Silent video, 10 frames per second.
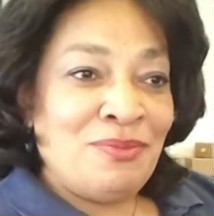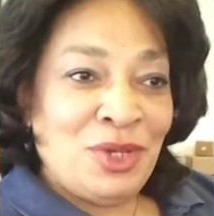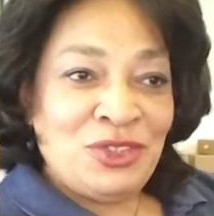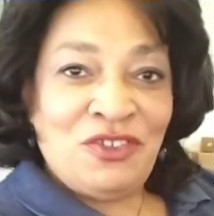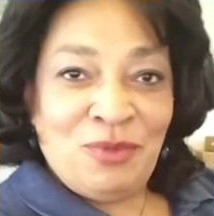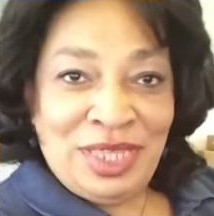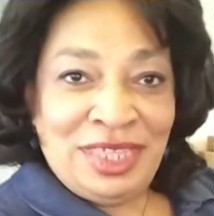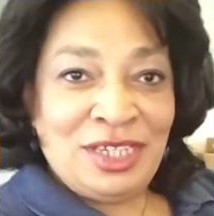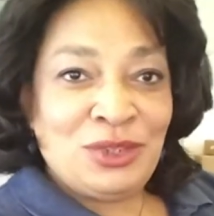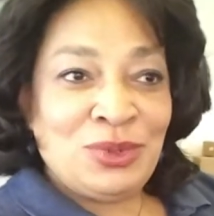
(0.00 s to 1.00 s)
Most of my
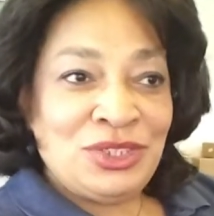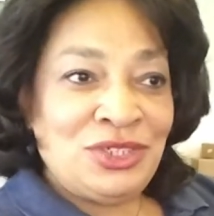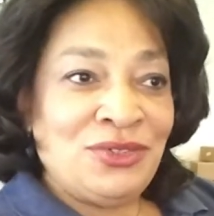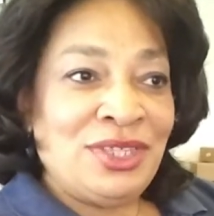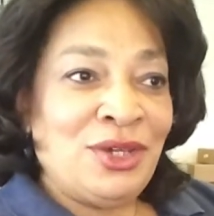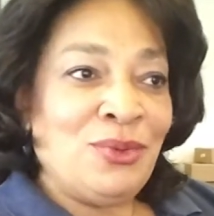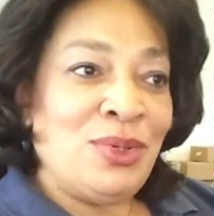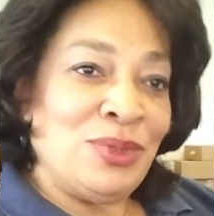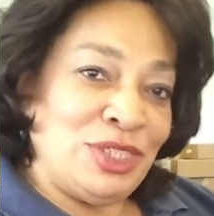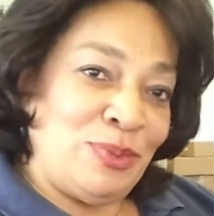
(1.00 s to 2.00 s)
things were still there.
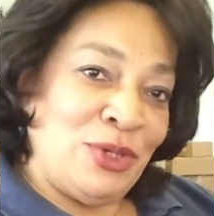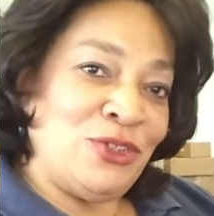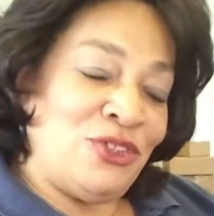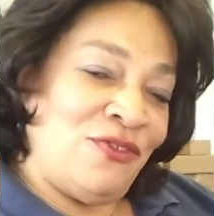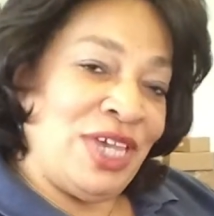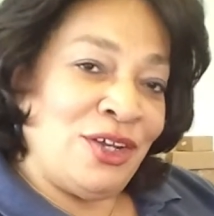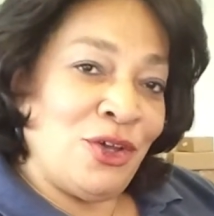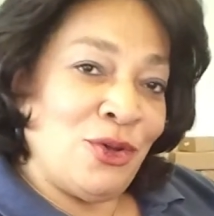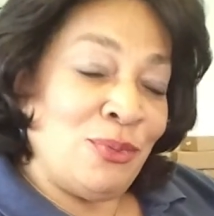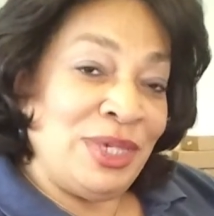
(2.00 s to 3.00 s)
We were supposed to have had
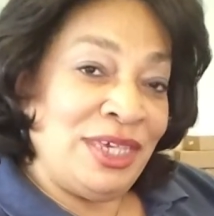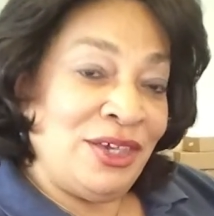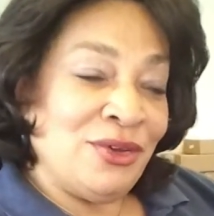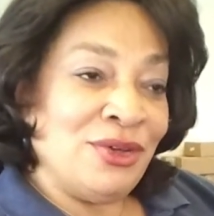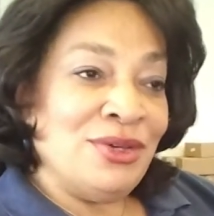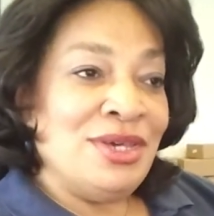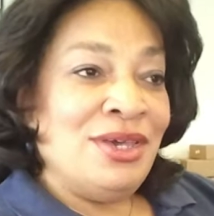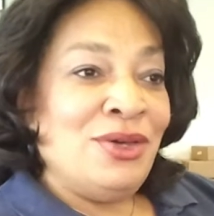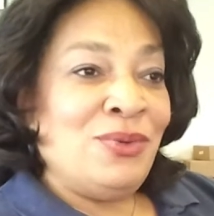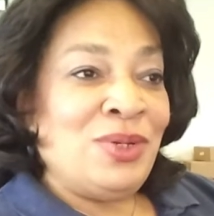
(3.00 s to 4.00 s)
a home here
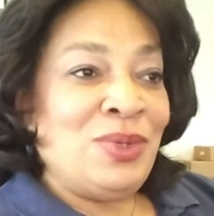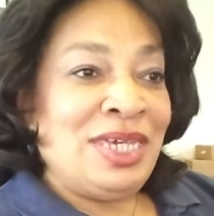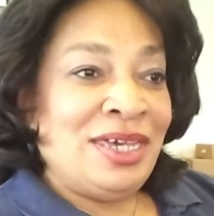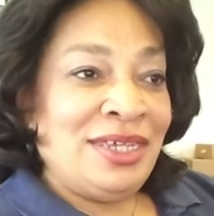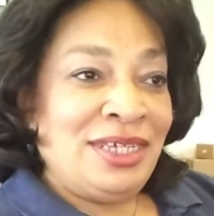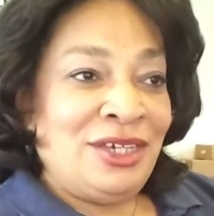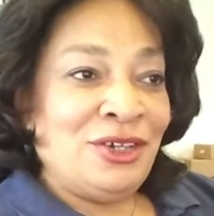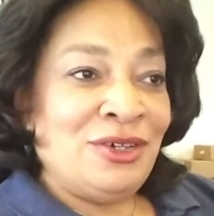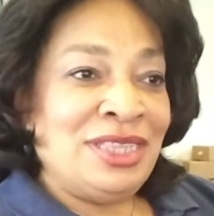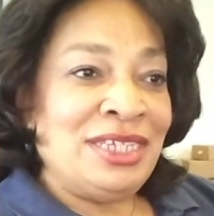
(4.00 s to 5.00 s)
when we got
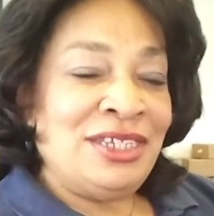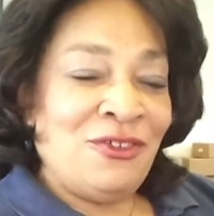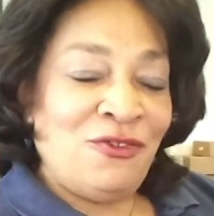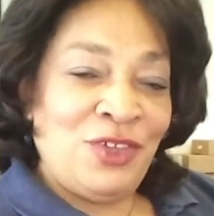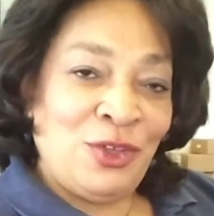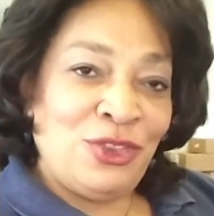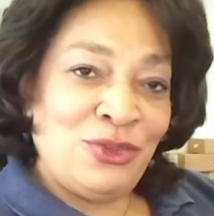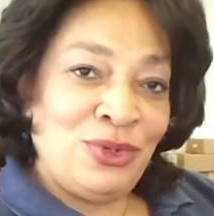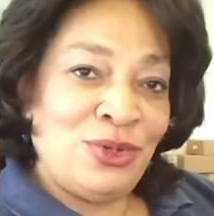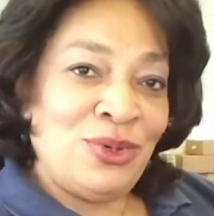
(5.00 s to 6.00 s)
here, and the deal fell
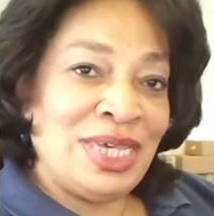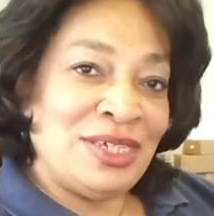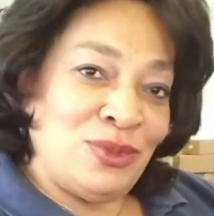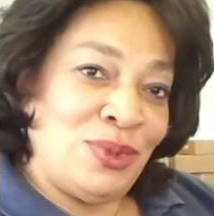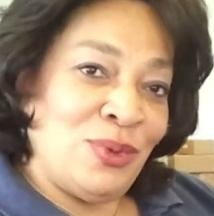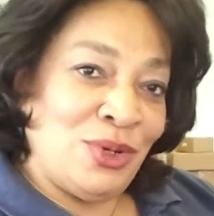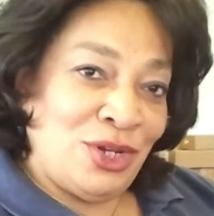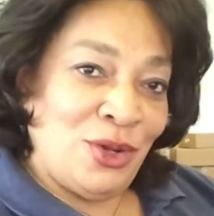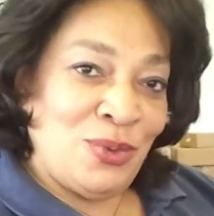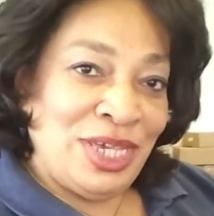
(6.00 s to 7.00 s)
through as we were
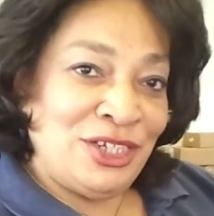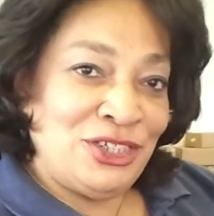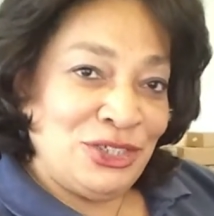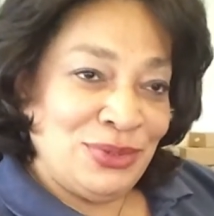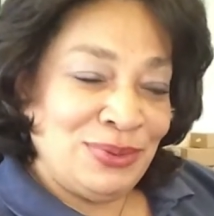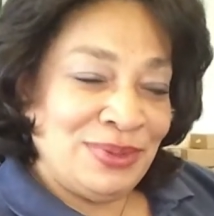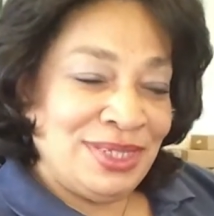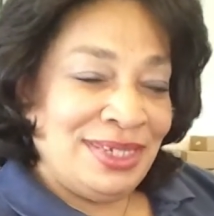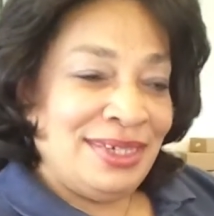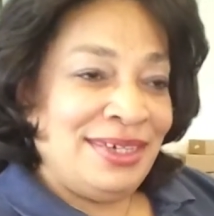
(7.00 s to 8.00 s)
on our way to
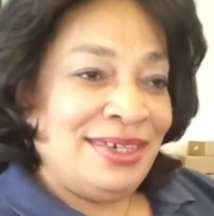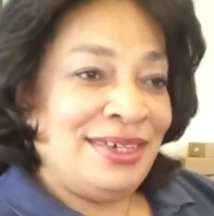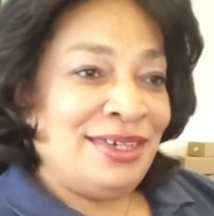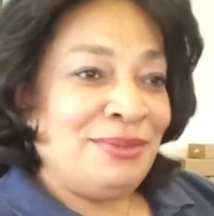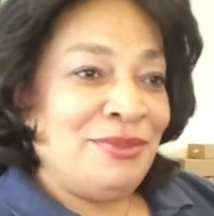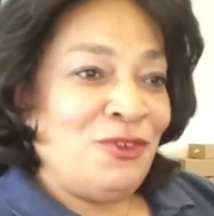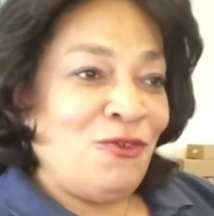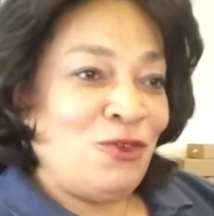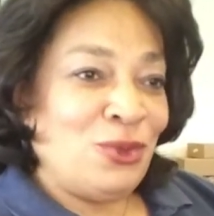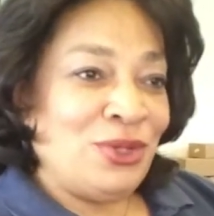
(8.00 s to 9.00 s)

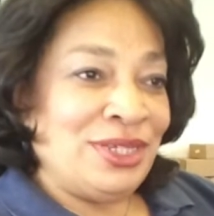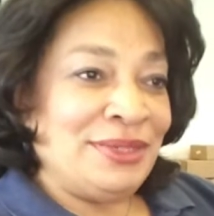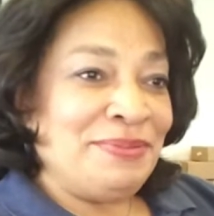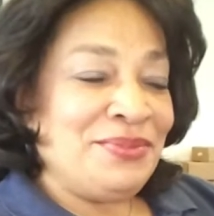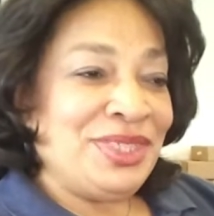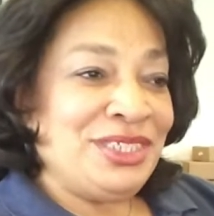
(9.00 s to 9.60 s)
Florida.